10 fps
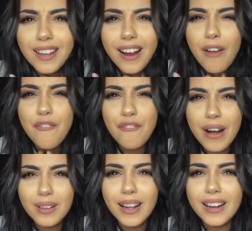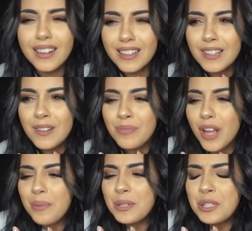Like I felt like
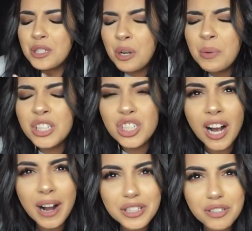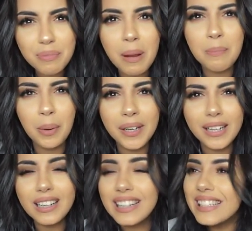I was so in charge of my
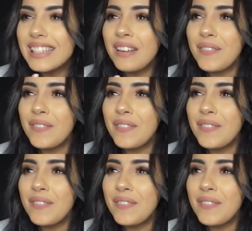body, and I didn't